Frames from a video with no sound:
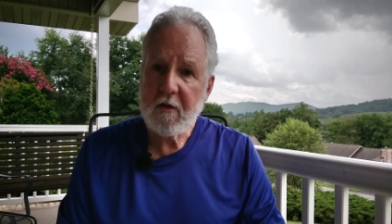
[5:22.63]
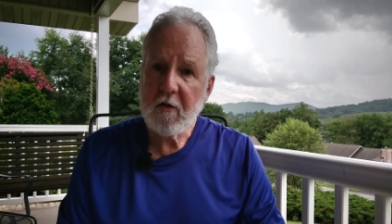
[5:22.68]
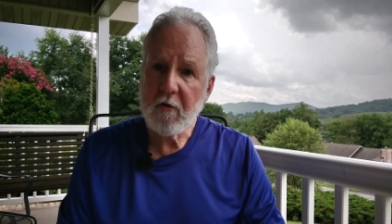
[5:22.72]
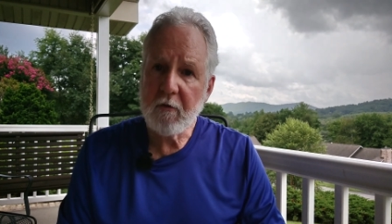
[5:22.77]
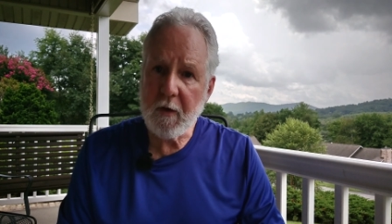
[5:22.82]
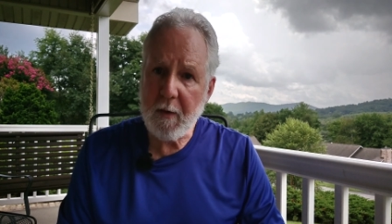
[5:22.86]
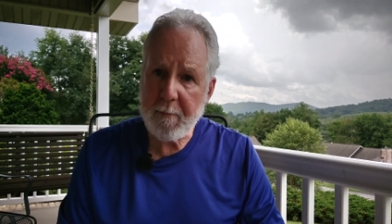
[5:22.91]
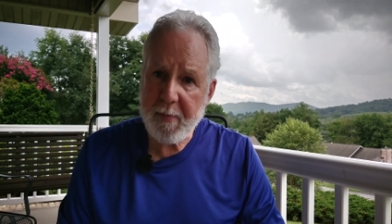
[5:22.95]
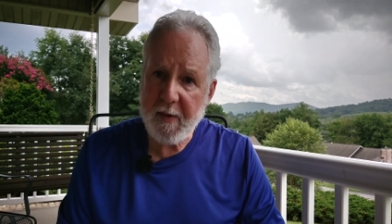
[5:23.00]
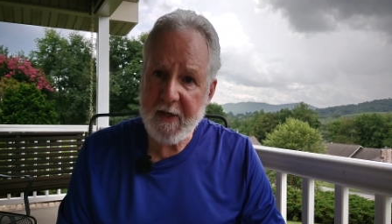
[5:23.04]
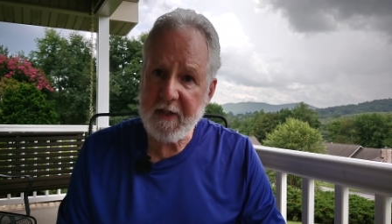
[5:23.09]

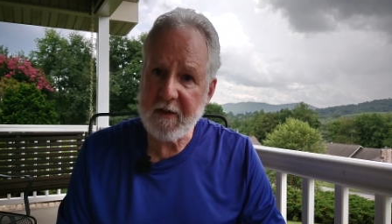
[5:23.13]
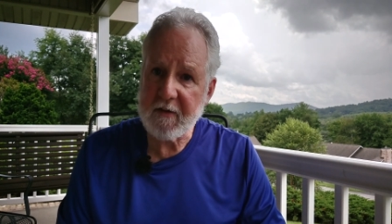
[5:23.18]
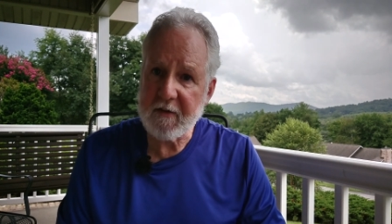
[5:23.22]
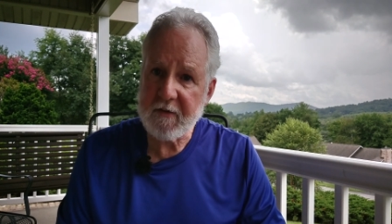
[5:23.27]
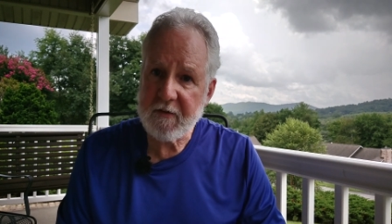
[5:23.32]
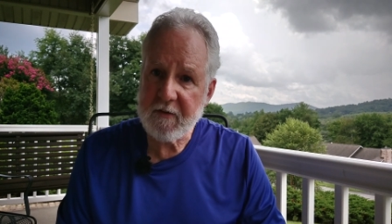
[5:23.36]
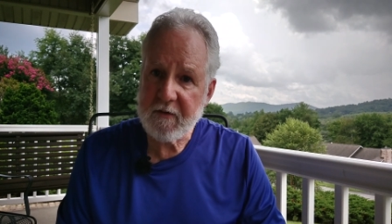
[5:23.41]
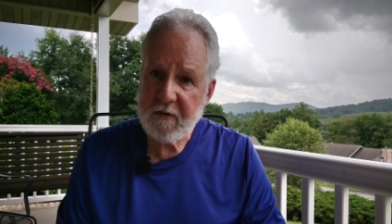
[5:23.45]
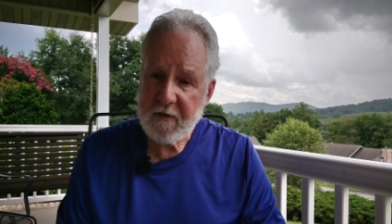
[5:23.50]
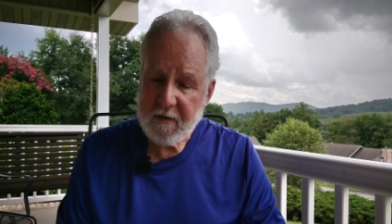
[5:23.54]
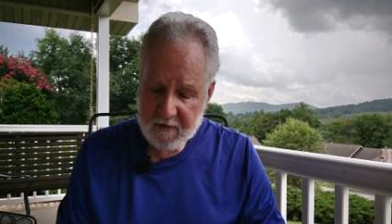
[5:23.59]
Repent
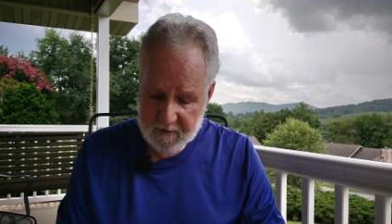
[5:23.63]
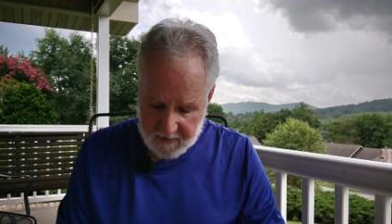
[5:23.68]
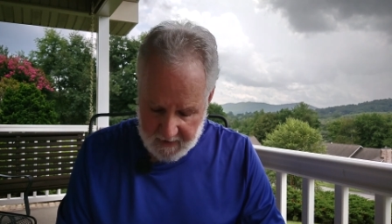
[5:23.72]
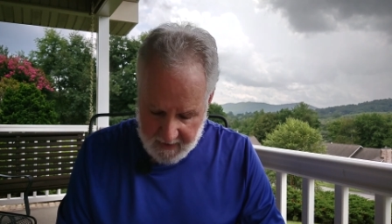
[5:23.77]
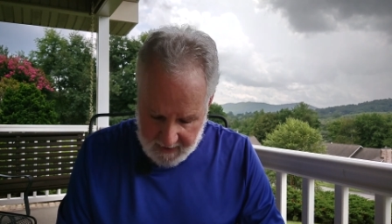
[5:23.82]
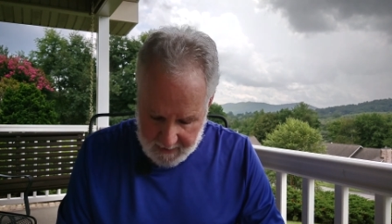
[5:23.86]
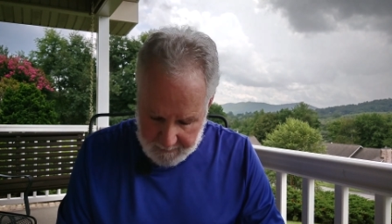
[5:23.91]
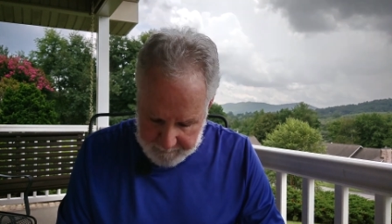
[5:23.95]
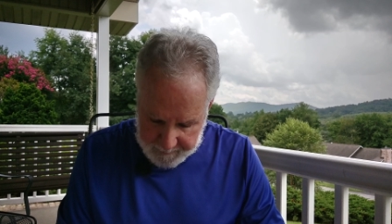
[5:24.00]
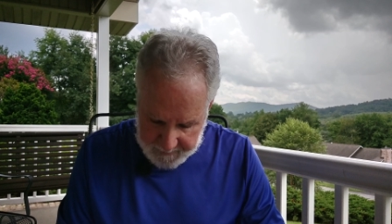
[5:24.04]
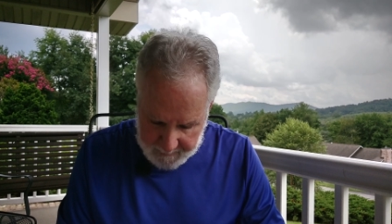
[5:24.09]

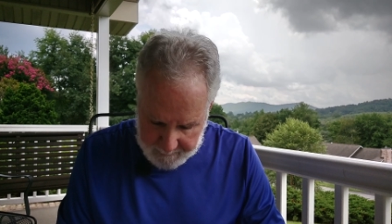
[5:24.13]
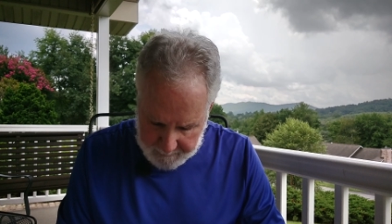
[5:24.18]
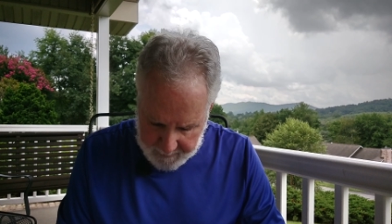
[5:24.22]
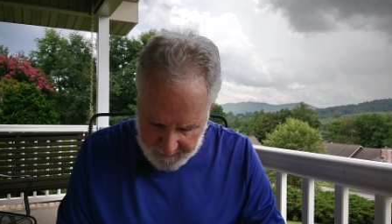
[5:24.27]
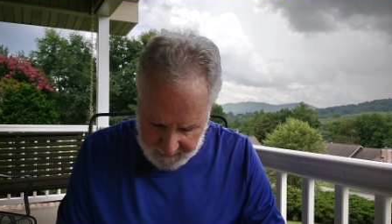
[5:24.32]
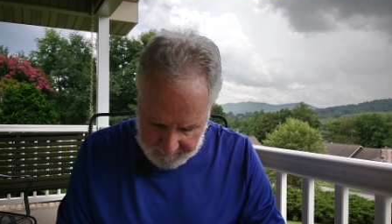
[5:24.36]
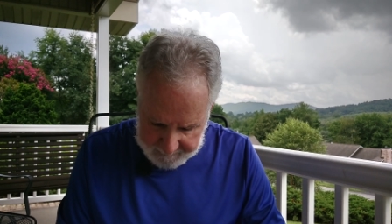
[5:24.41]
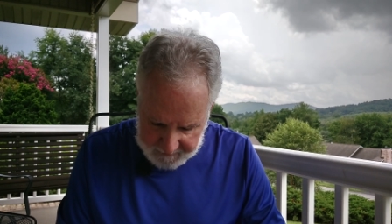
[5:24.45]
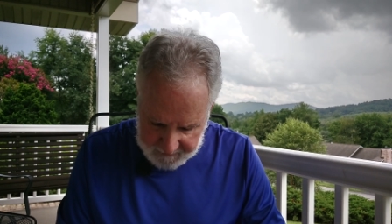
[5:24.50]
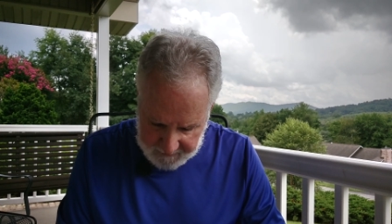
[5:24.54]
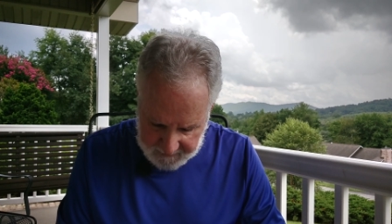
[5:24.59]
and be
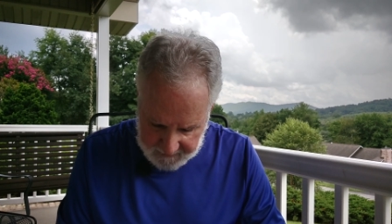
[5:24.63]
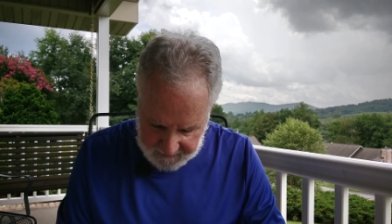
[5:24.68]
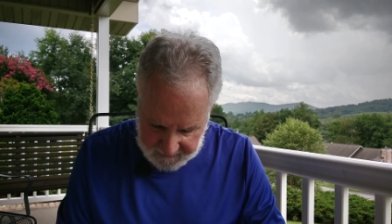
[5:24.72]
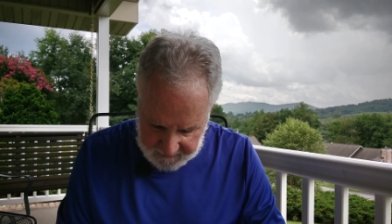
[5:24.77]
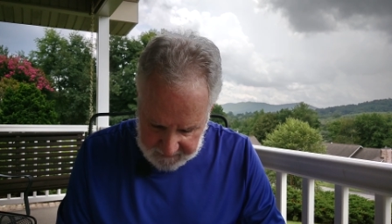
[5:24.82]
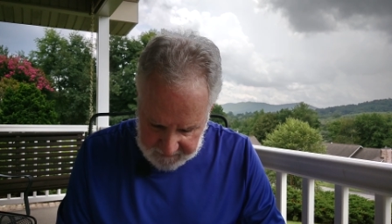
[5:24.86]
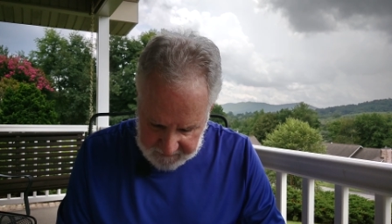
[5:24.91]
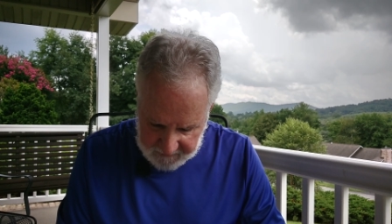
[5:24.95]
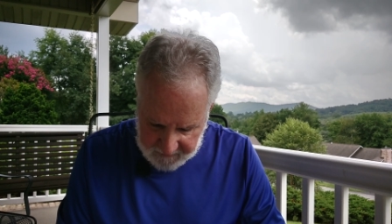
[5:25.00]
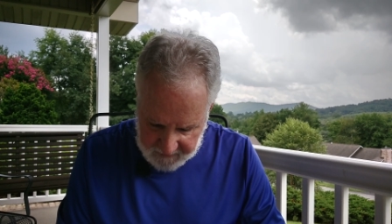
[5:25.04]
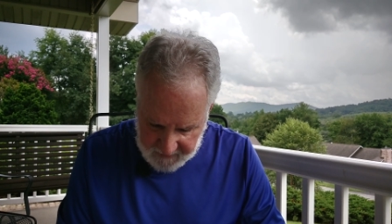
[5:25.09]

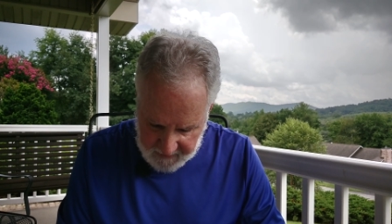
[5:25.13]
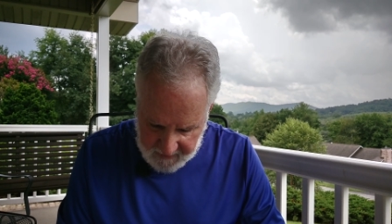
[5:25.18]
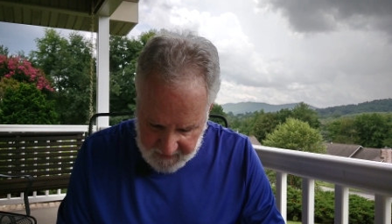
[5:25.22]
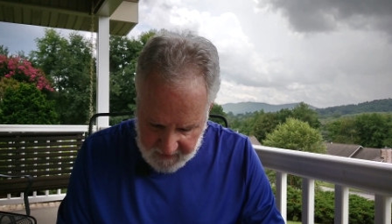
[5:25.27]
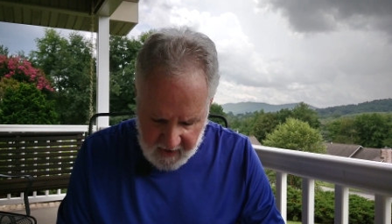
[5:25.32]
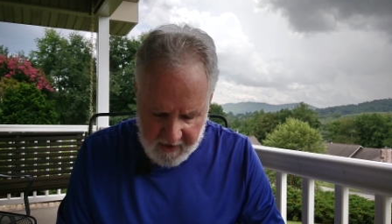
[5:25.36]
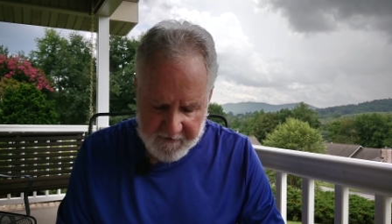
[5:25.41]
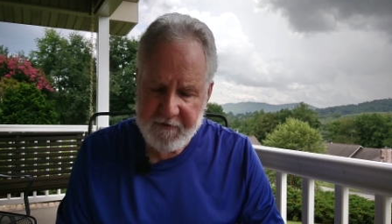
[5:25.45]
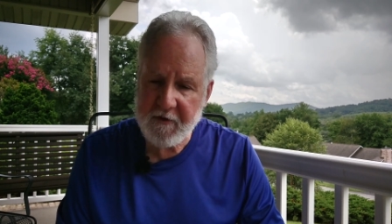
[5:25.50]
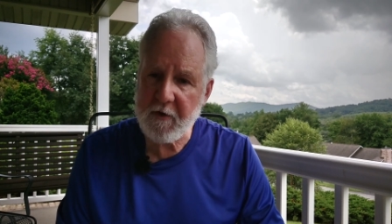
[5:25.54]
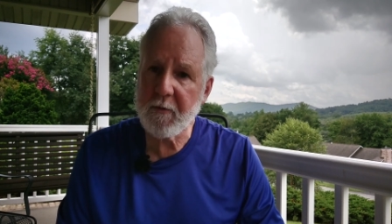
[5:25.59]
baptized,
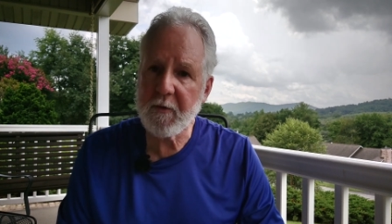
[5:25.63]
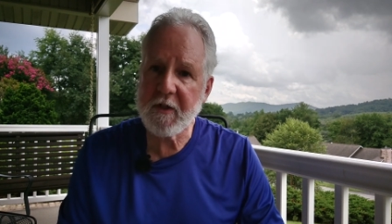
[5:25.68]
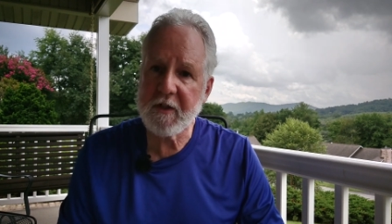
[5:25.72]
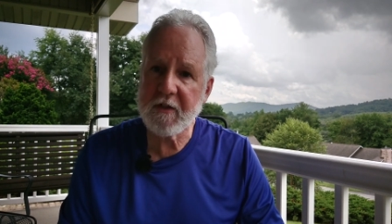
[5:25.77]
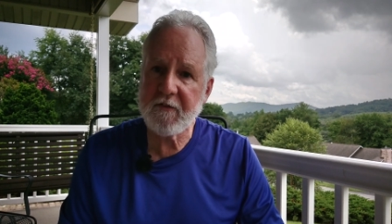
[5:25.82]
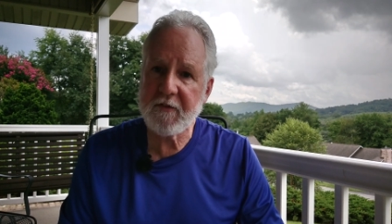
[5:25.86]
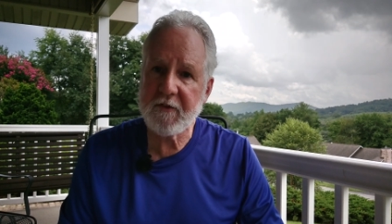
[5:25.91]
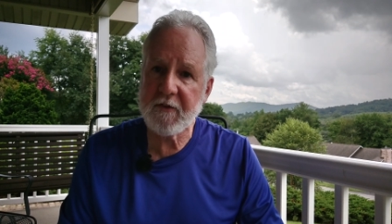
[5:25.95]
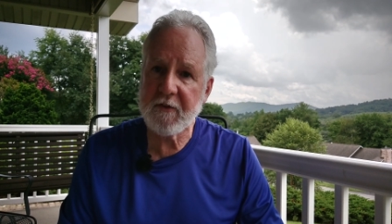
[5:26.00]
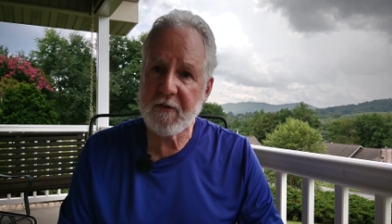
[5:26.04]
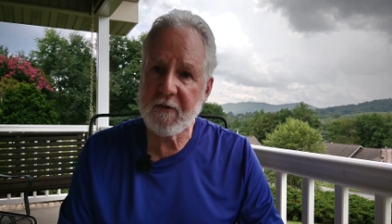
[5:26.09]
every one
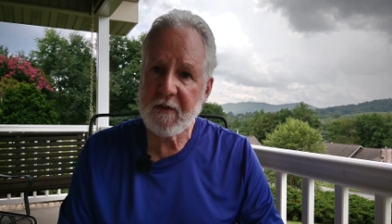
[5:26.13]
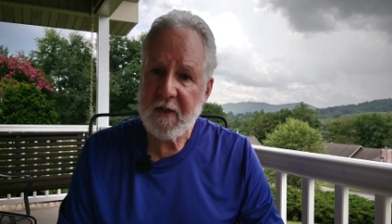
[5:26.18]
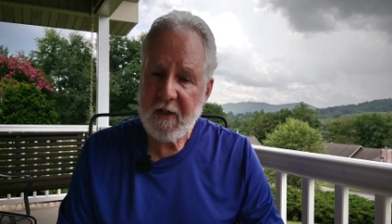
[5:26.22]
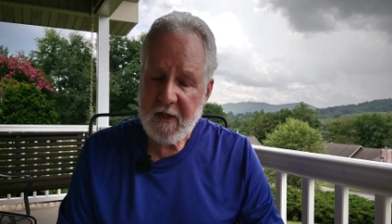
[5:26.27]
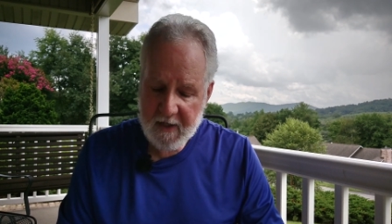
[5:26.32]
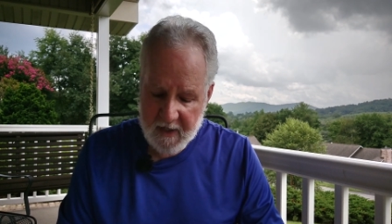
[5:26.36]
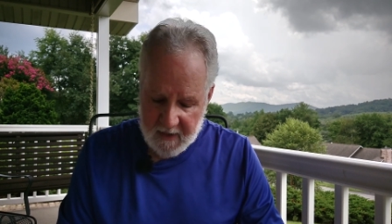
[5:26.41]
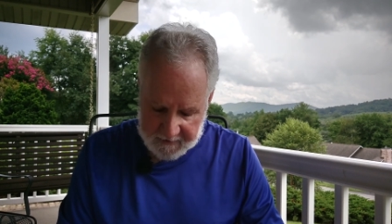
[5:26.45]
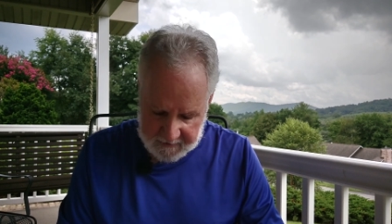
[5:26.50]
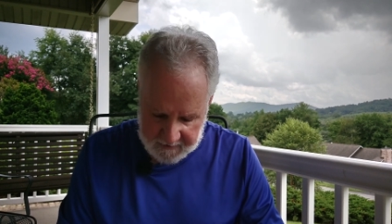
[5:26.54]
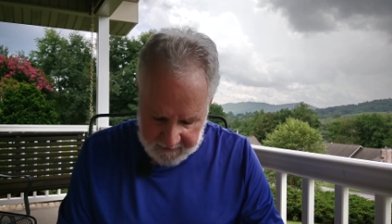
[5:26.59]
of you,
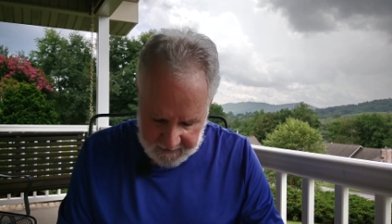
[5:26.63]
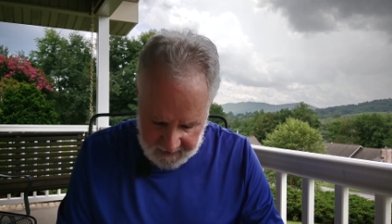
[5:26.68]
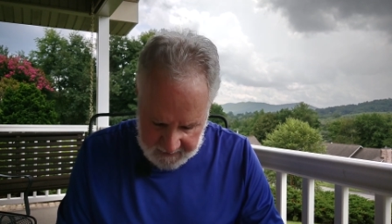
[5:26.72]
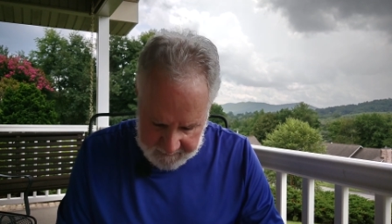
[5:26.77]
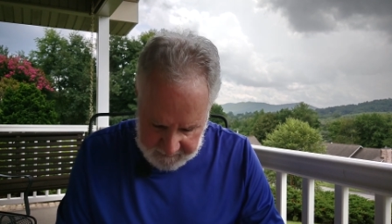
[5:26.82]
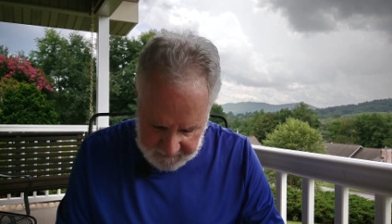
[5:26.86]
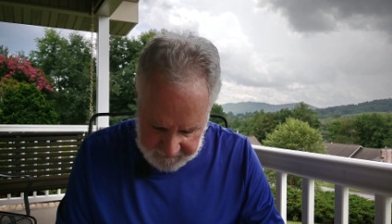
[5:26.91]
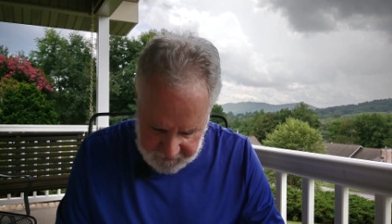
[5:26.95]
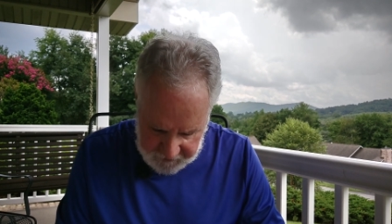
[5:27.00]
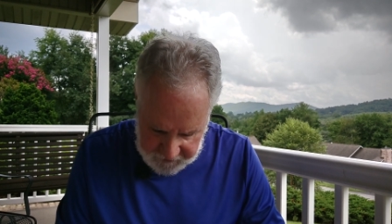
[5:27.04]
in the name of